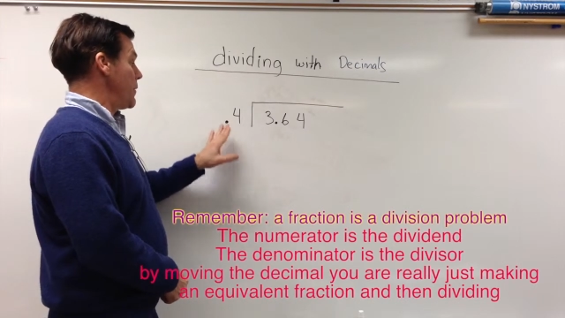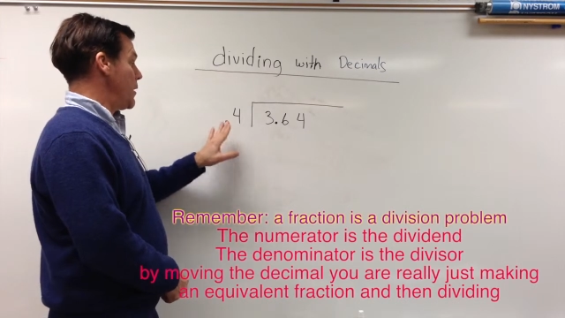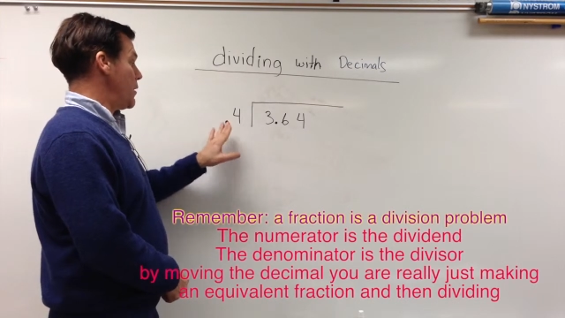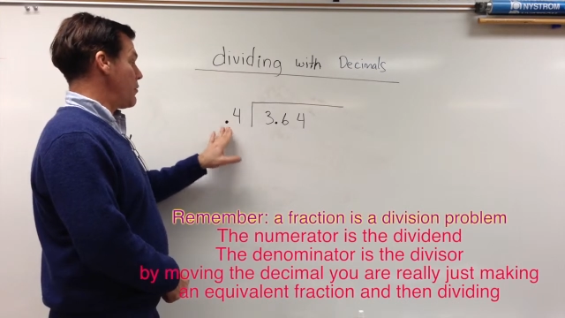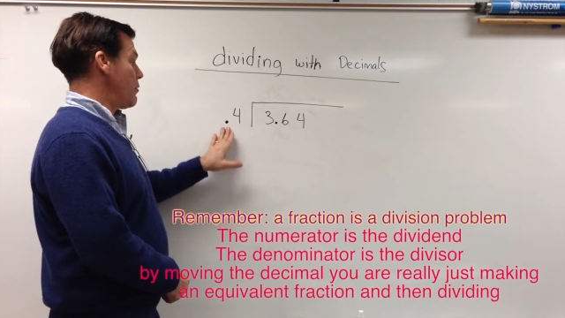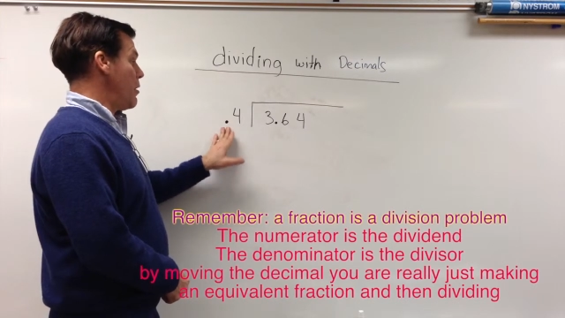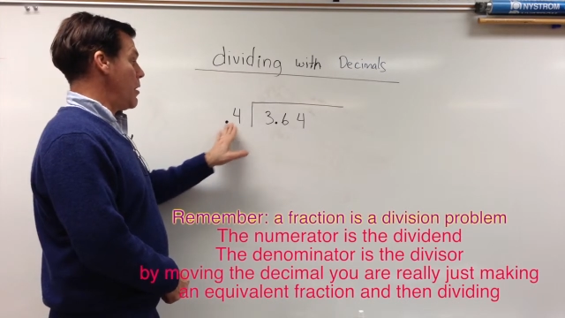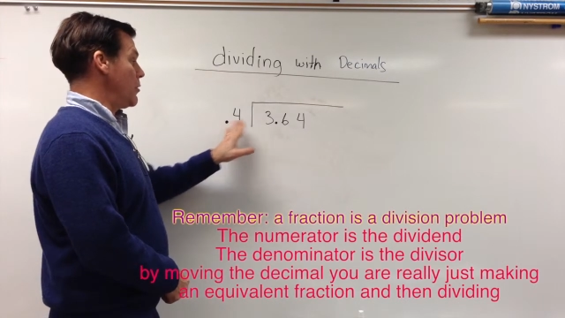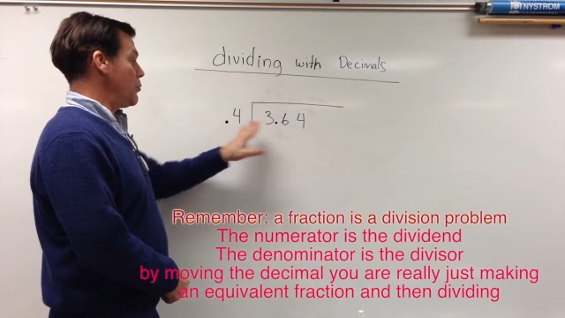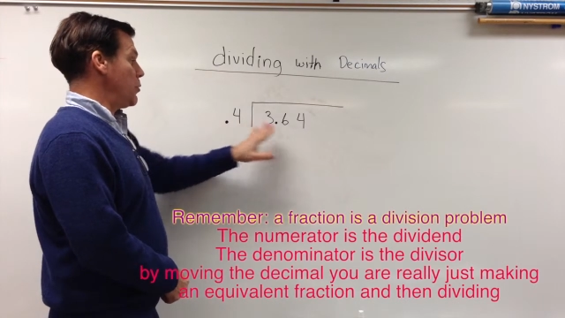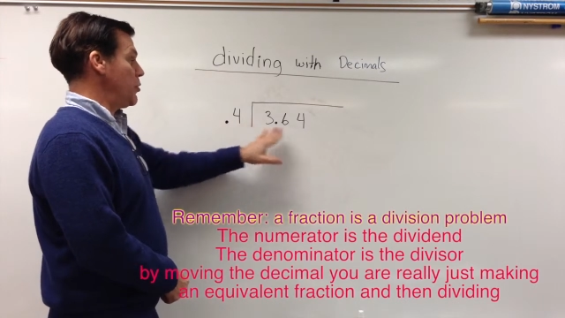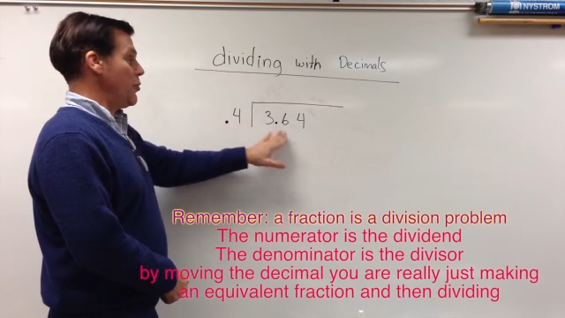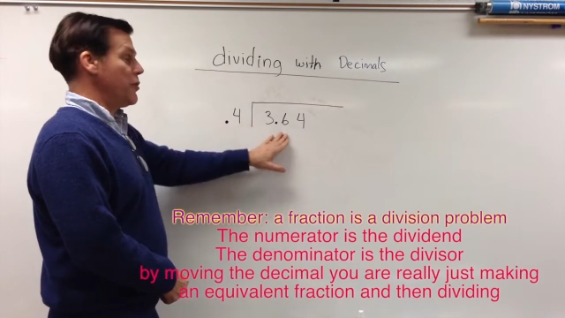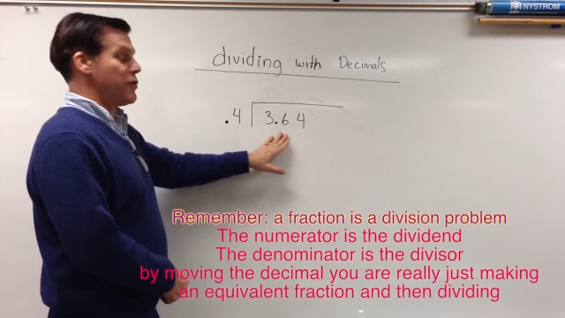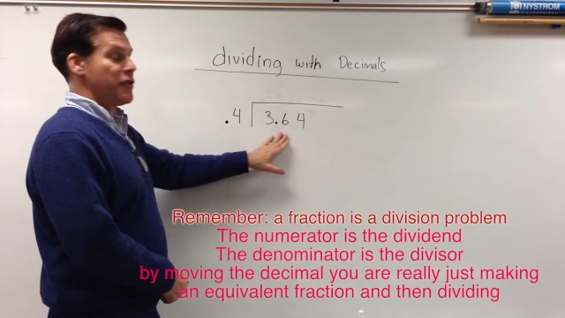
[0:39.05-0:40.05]
as long as we
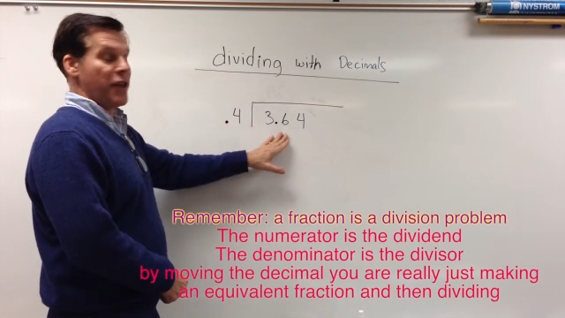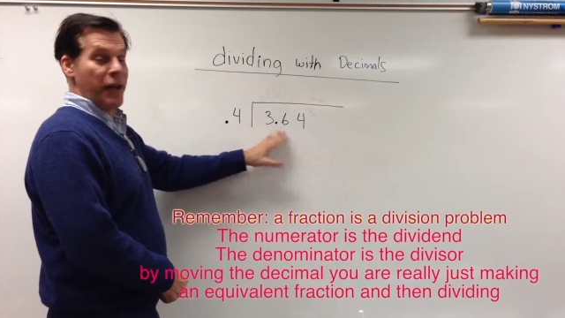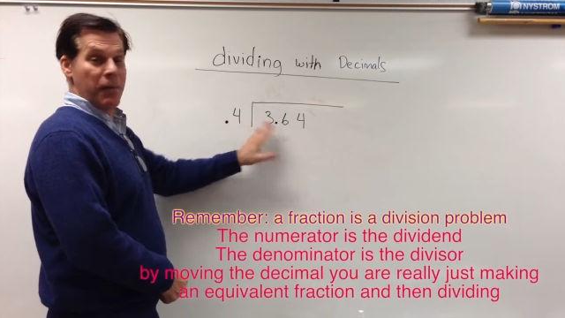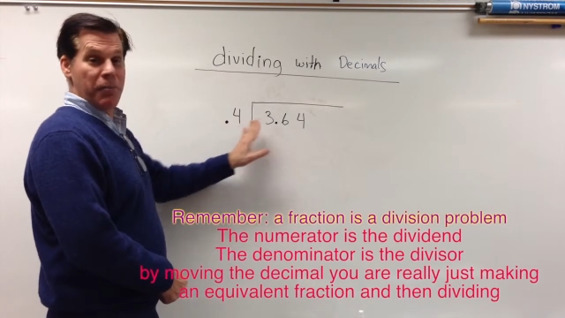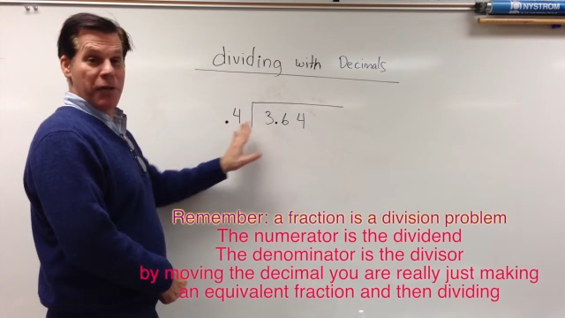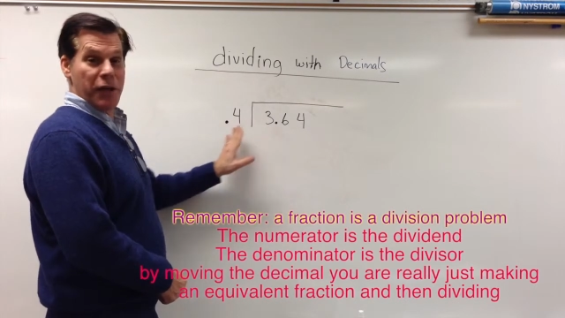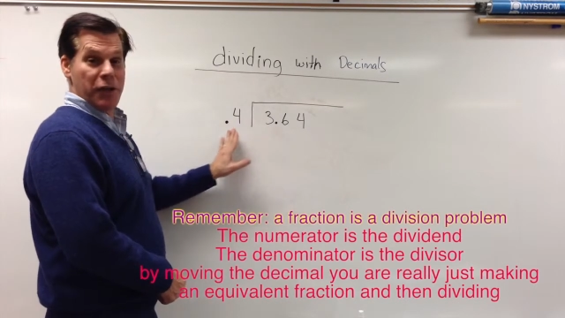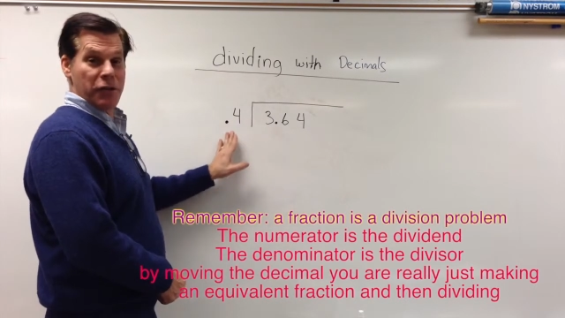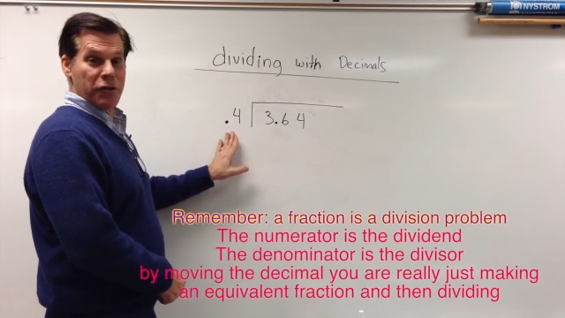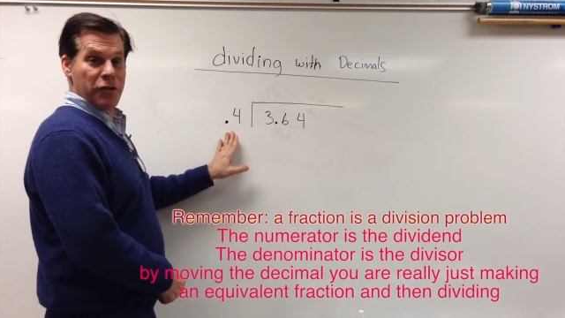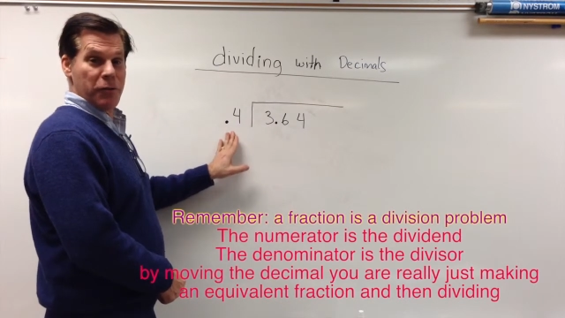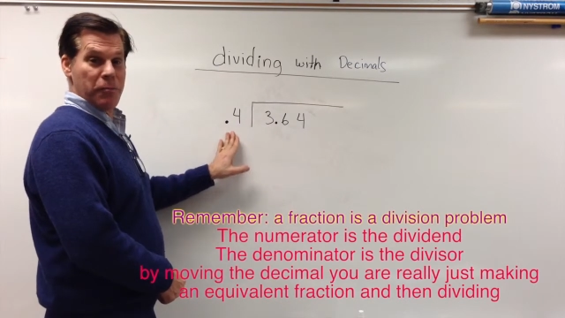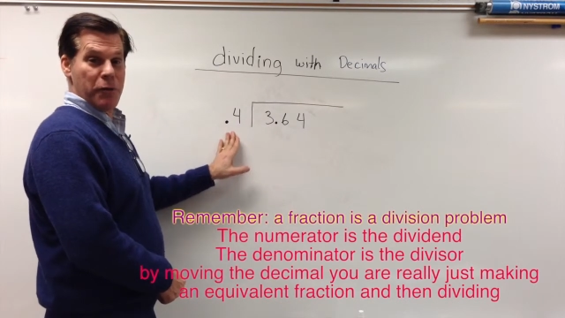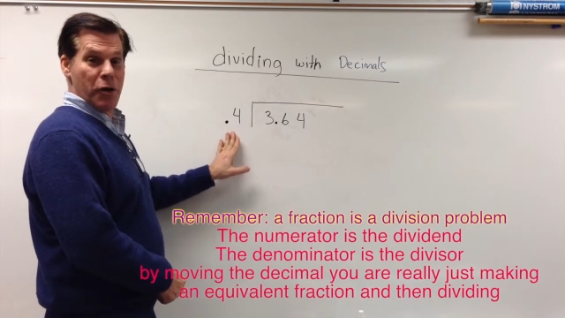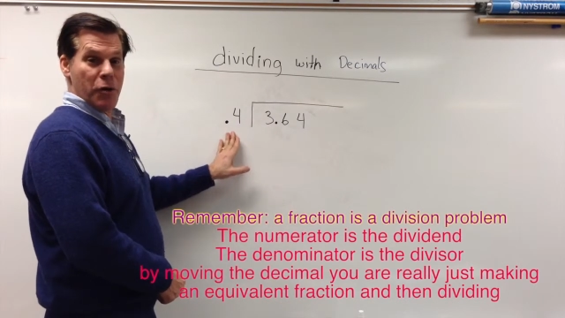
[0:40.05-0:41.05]
do the same thing to
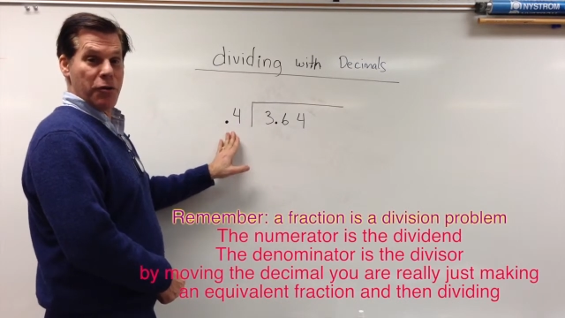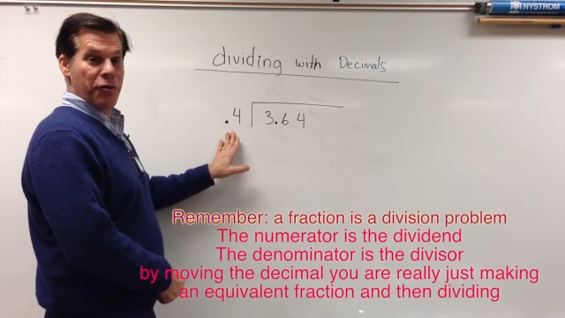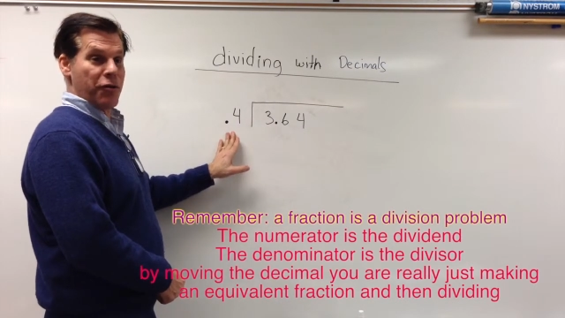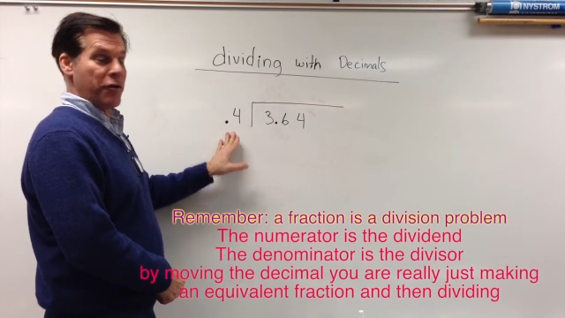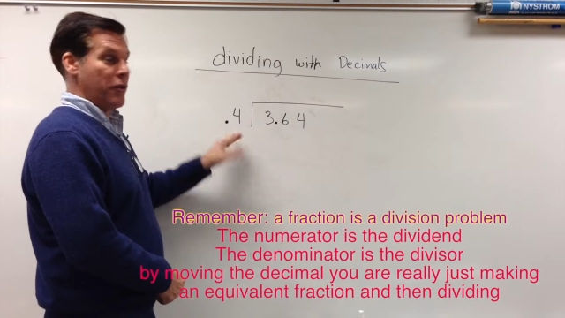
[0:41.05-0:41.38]
both